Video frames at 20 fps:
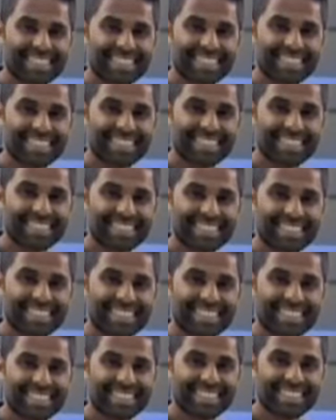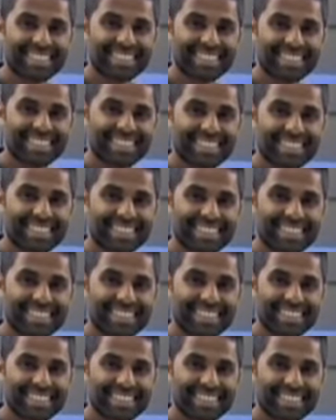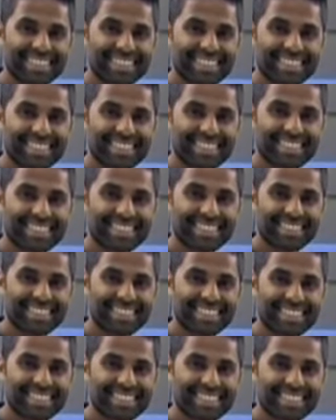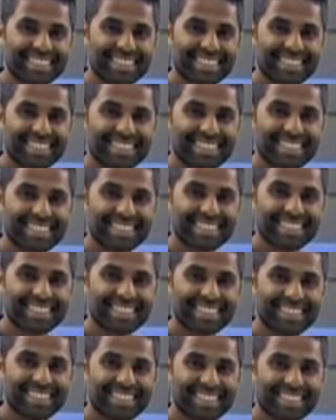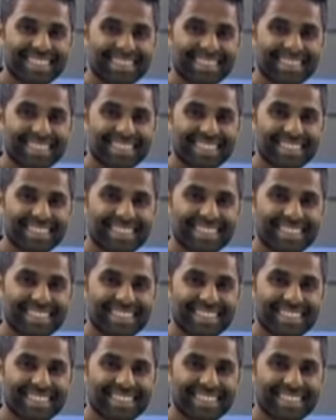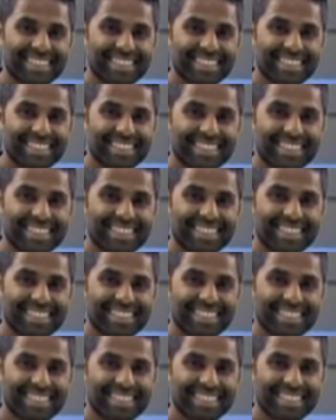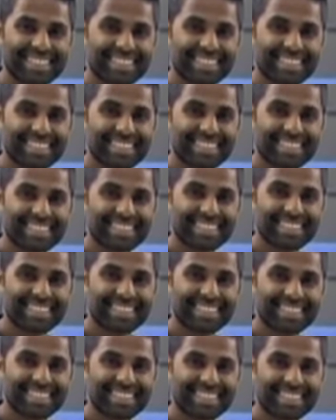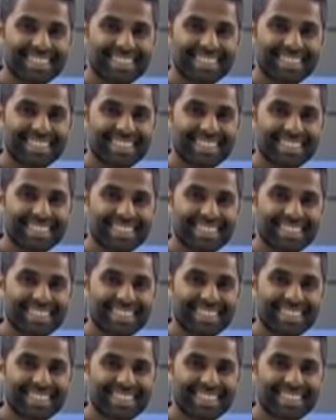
(silent)